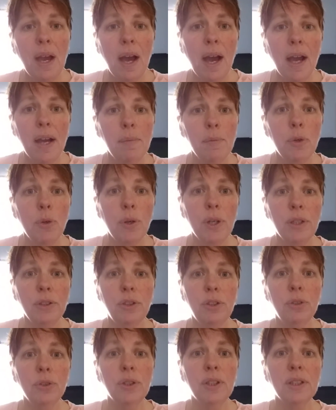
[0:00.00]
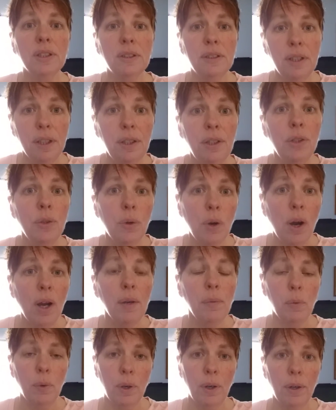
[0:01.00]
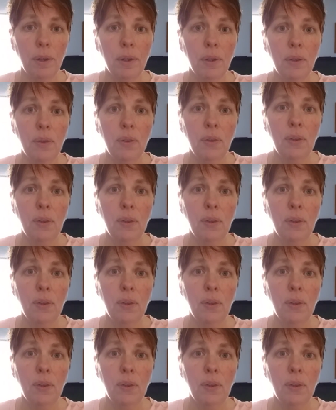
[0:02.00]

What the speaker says: I'm going to continue onward.